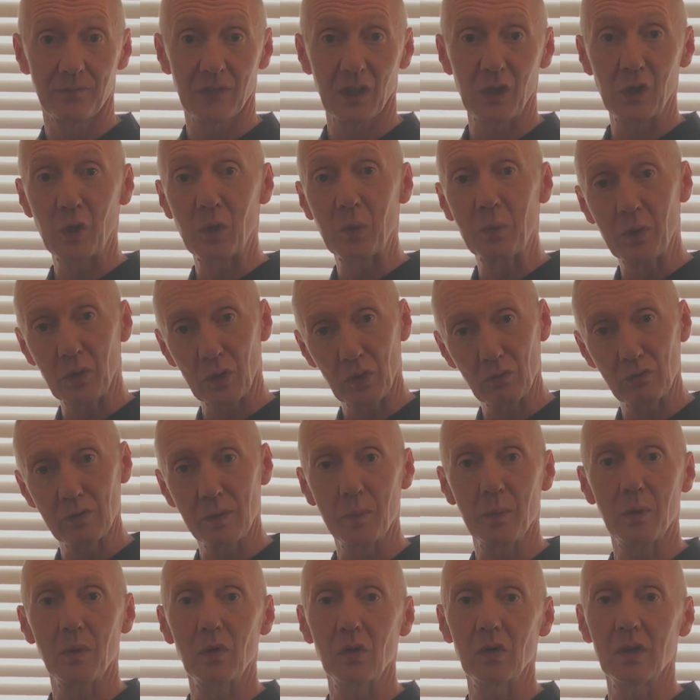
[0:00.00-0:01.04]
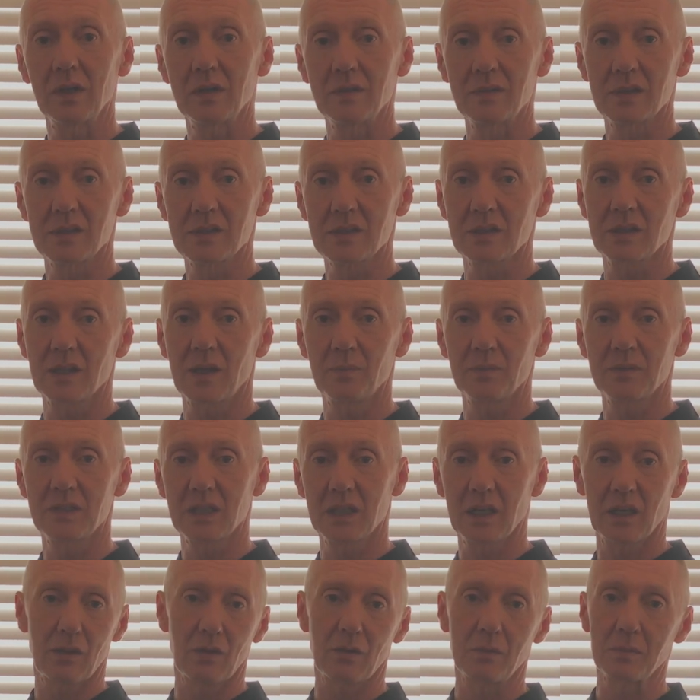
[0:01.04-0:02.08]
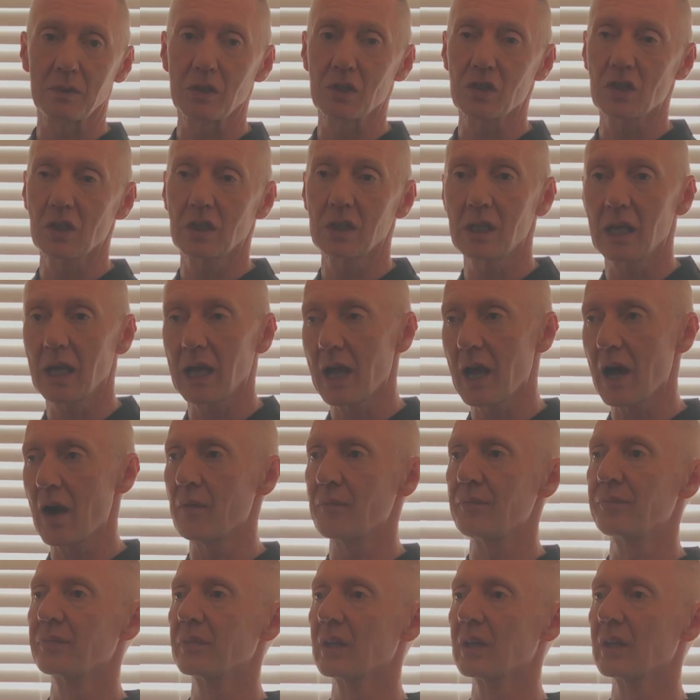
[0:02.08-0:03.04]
You can put the ripple and the slump together. I'm going to show you how.